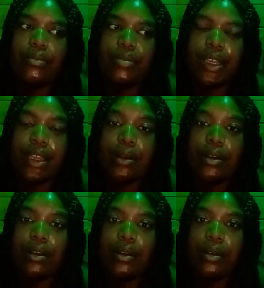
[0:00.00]

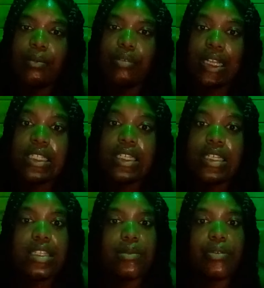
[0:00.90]
being present
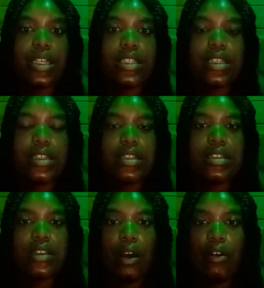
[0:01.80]
is a present in
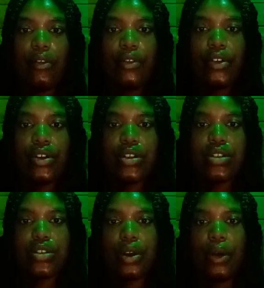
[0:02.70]
itself.
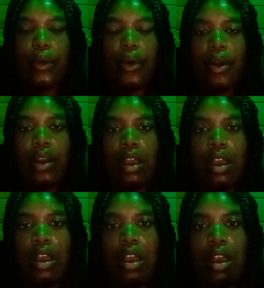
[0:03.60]
So
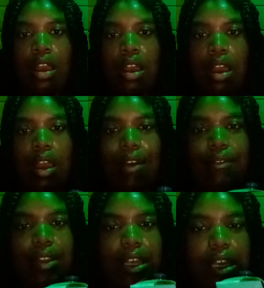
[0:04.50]
I
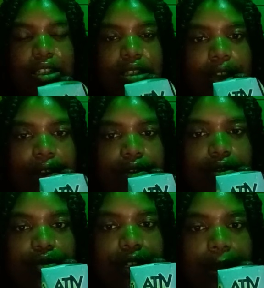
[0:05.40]
feel like I just have
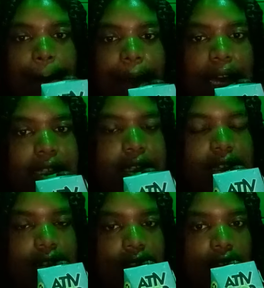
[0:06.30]
to really bask
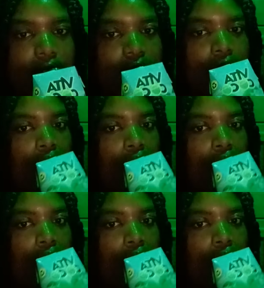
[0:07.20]
in that.